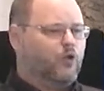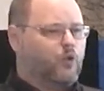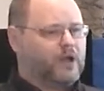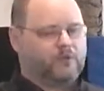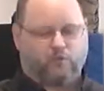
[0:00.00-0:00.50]

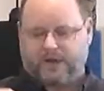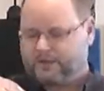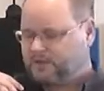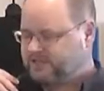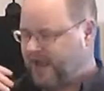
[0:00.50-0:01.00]
When,
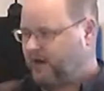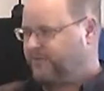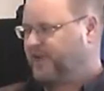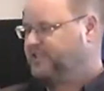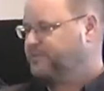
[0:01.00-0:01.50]
when the
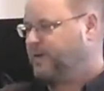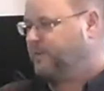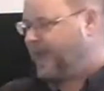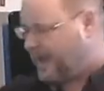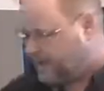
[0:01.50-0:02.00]
sacrifice has been
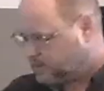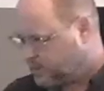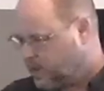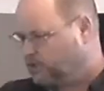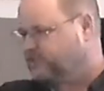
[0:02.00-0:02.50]
made and the
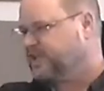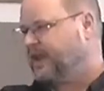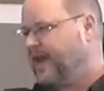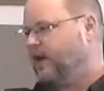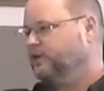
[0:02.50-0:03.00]
goat
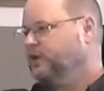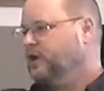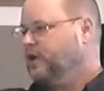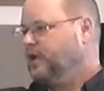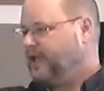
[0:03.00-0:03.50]
sent out,
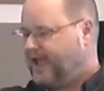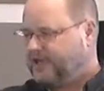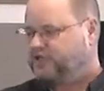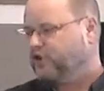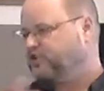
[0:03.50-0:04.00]
he
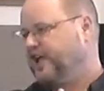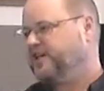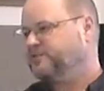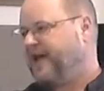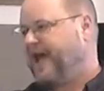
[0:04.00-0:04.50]
has to go
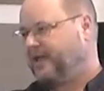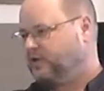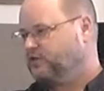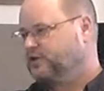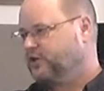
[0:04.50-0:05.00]
change back
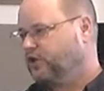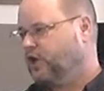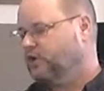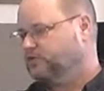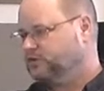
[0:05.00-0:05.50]
into his other
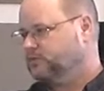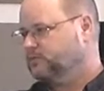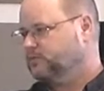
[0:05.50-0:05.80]
clothes.